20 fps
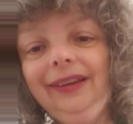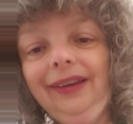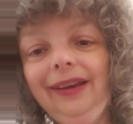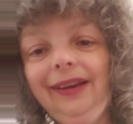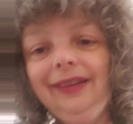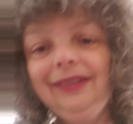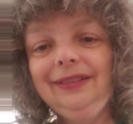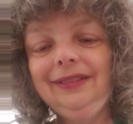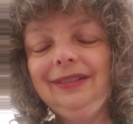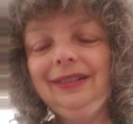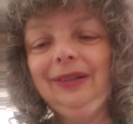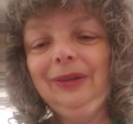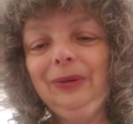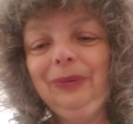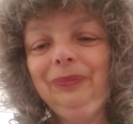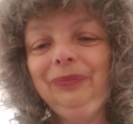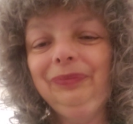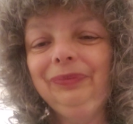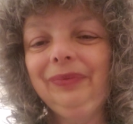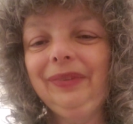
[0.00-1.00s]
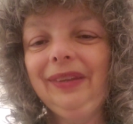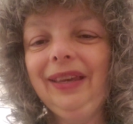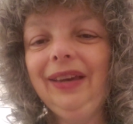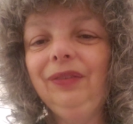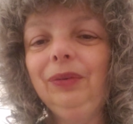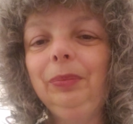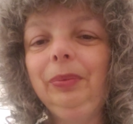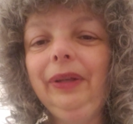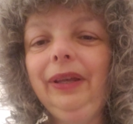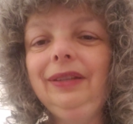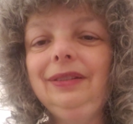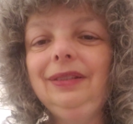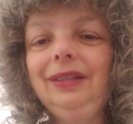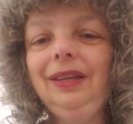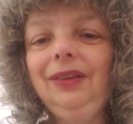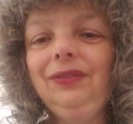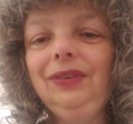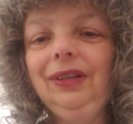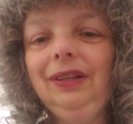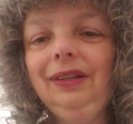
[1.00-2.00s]
guys, so have a blessed
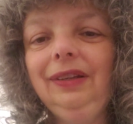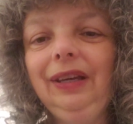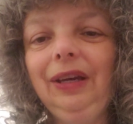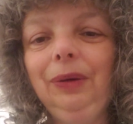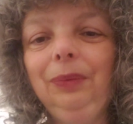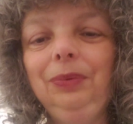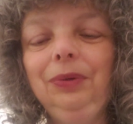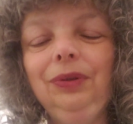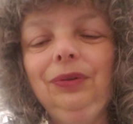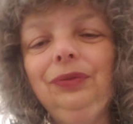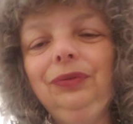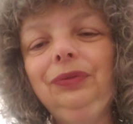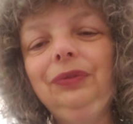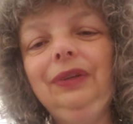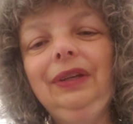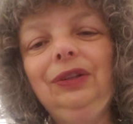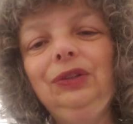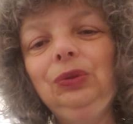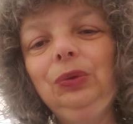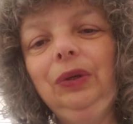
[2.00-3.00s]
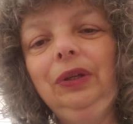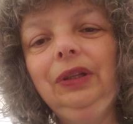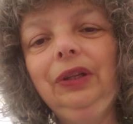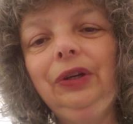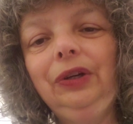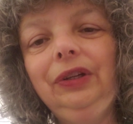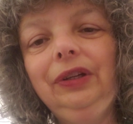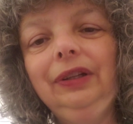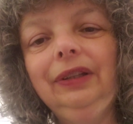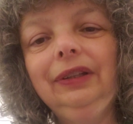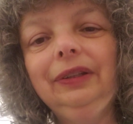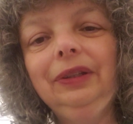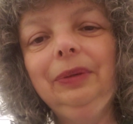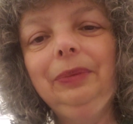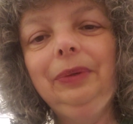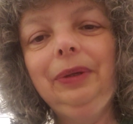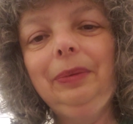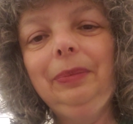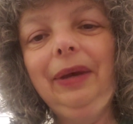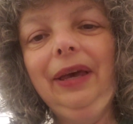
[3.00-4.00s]
evening. Hope you've enjoyed learning a little
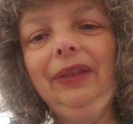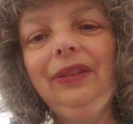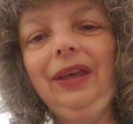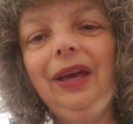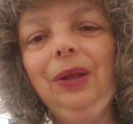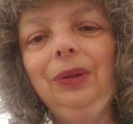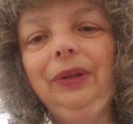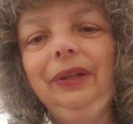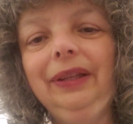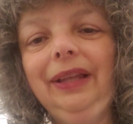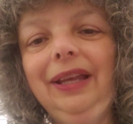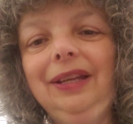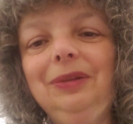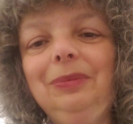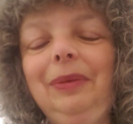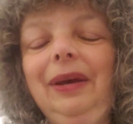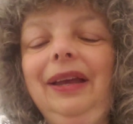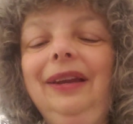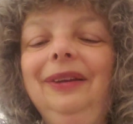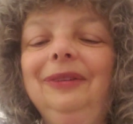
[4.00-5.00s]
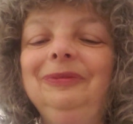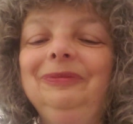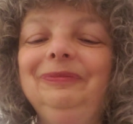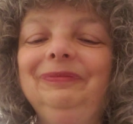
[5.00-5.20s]
bit about the Holy Land tomato.